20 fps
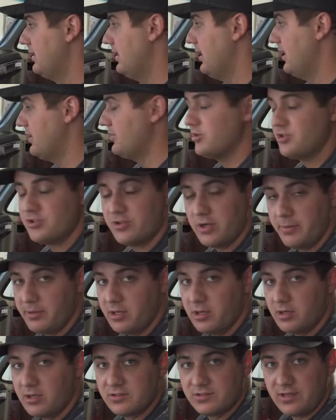a
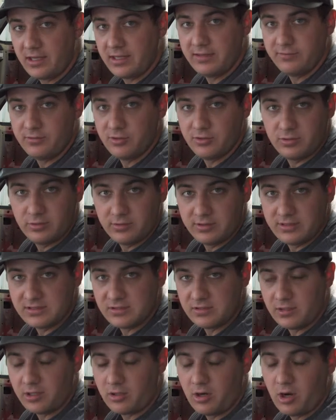distributor. Cause like if you're doing
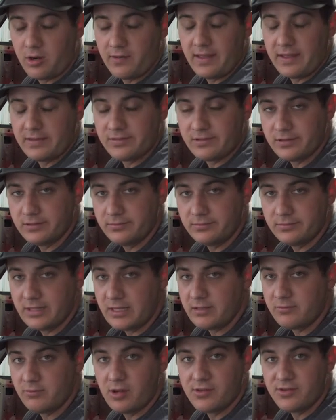this on a car that has a,
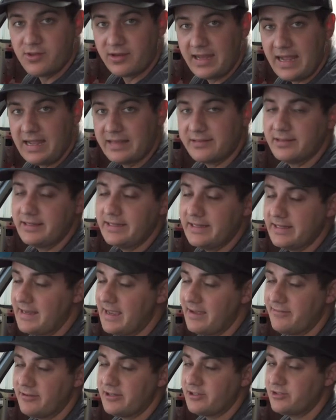that runs on gasoline and you
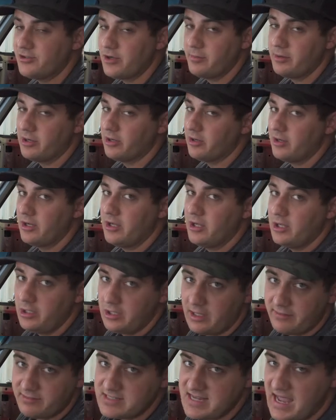have a distributor, you'll
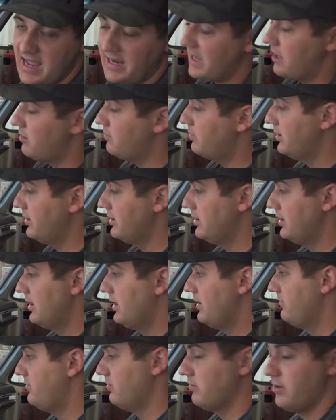have a tach output.
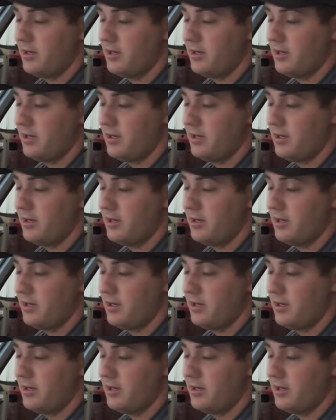If you're